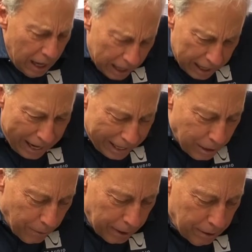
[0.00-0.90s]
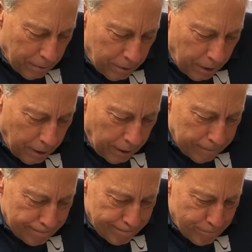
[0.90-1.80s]
Uh, anyway,
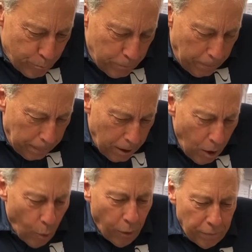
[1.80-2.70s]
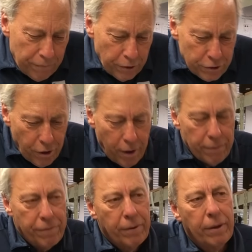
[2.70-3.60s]
um, well, first
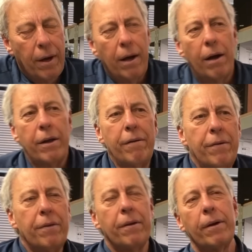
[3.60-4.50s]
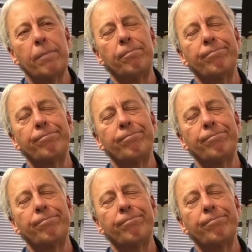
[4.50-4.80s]
off, uh, I'll give you the